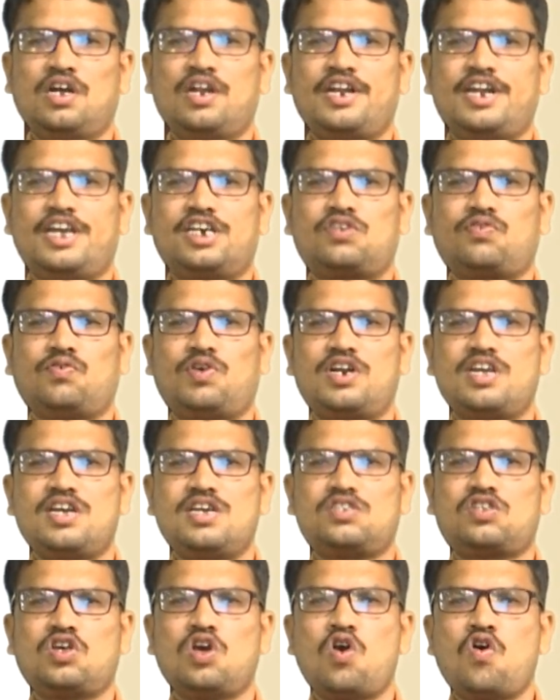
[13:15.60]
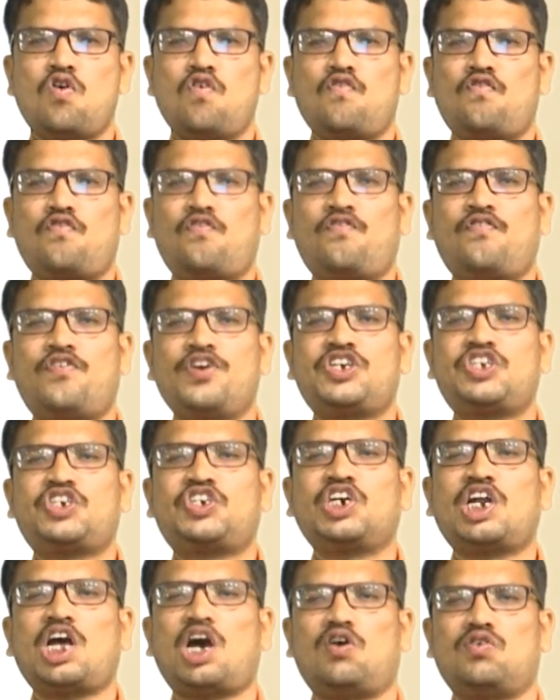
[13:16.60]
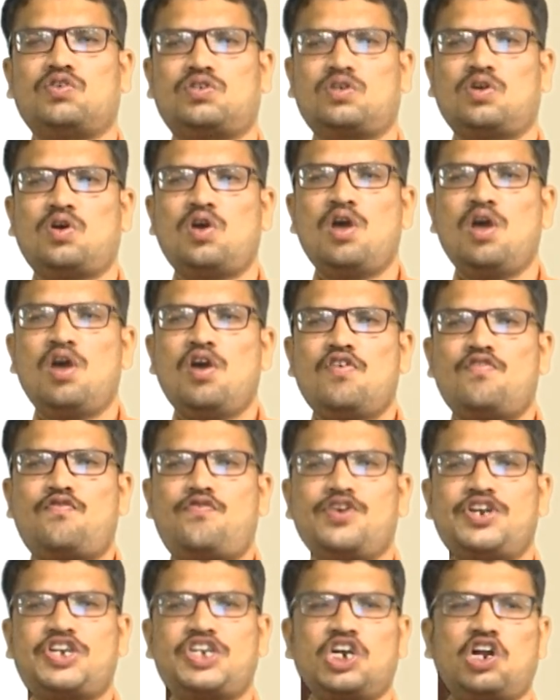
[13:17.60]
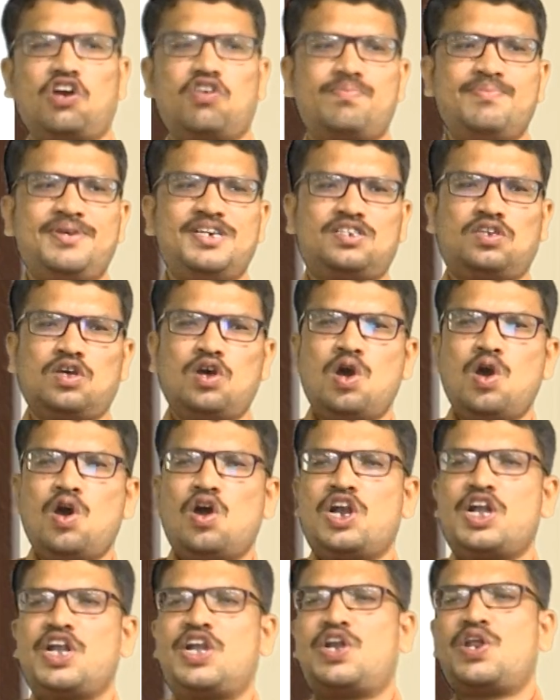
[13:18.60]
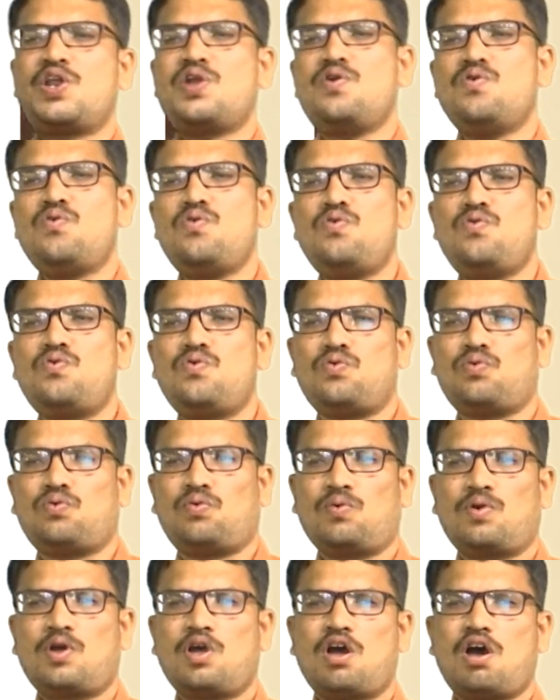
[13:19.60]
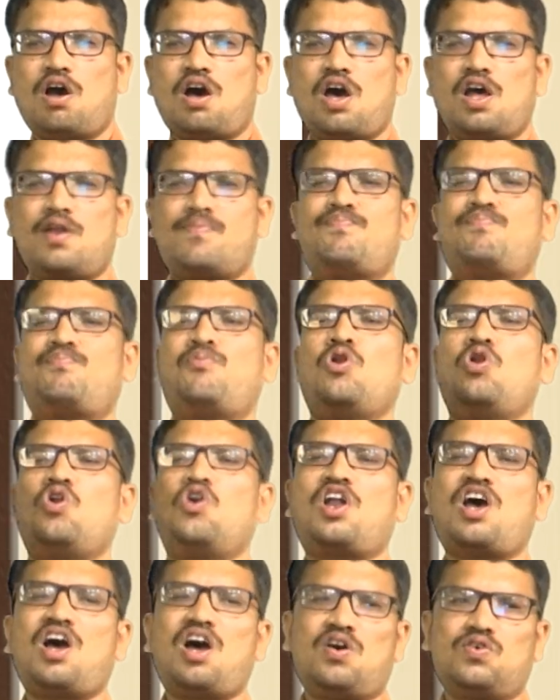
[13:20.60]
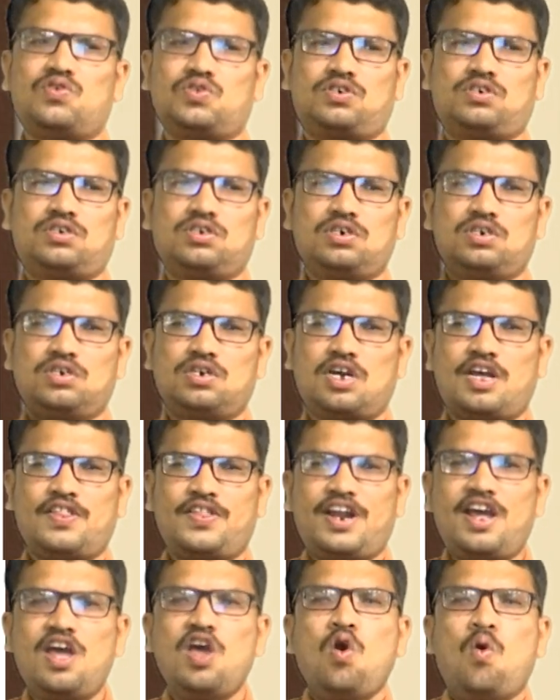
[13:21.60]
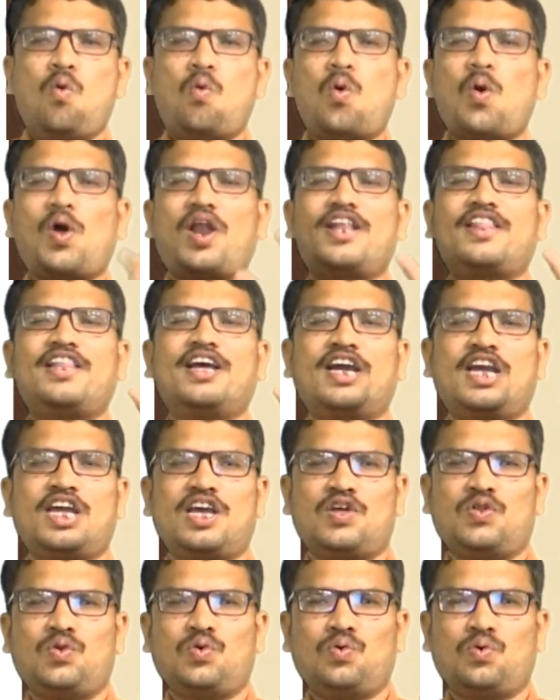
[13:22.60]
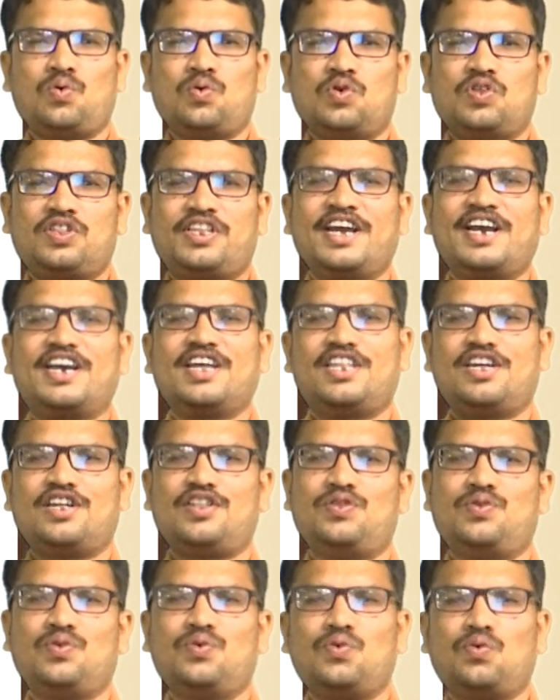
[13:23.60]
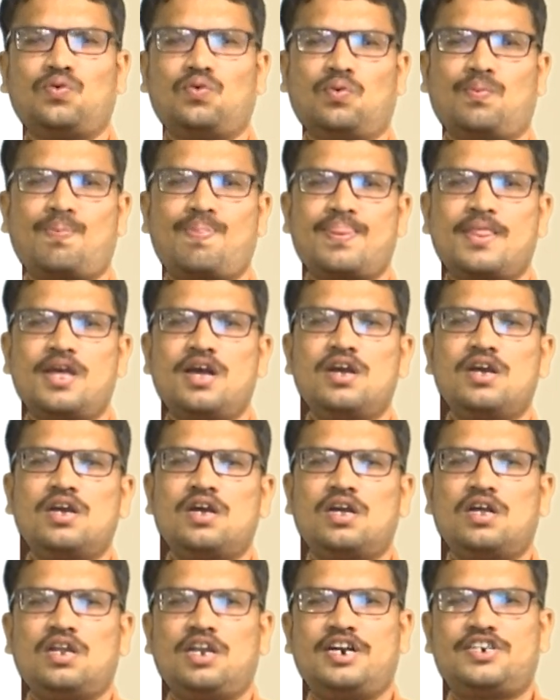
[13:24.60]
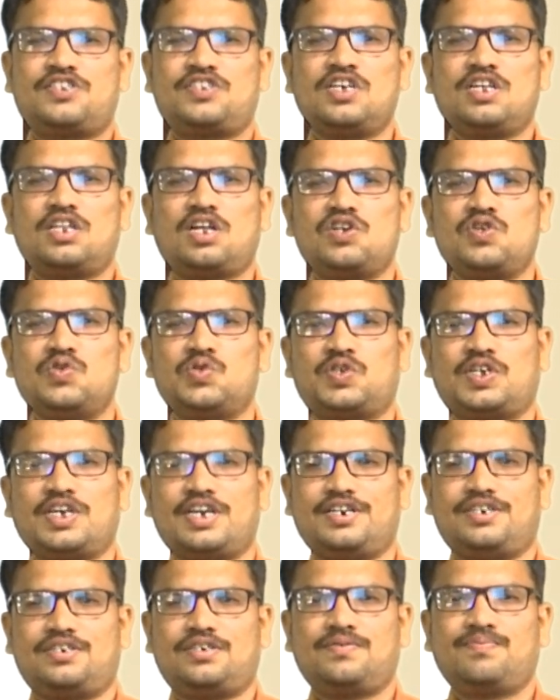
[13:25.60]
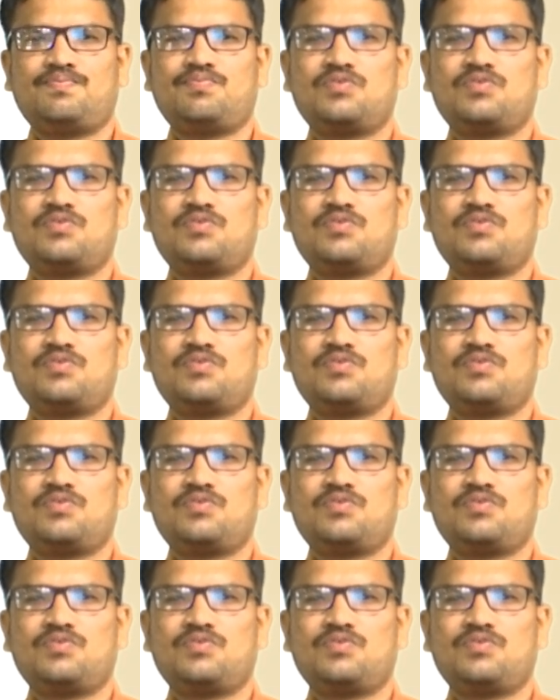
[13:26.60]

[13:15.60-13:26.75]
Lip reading: Next word is fished out. Fished out means drew or pulled out. Andre horatagiyadu, tegadaddu. Let's see the usage.